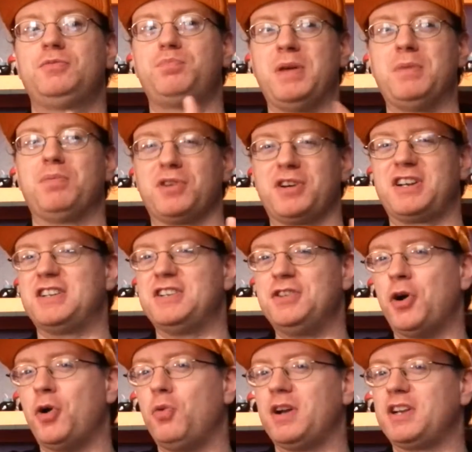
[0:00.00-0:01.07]
people are going to
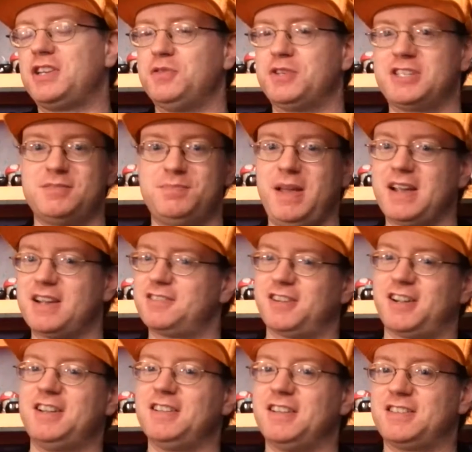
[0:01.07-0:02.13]
know what to expect, right?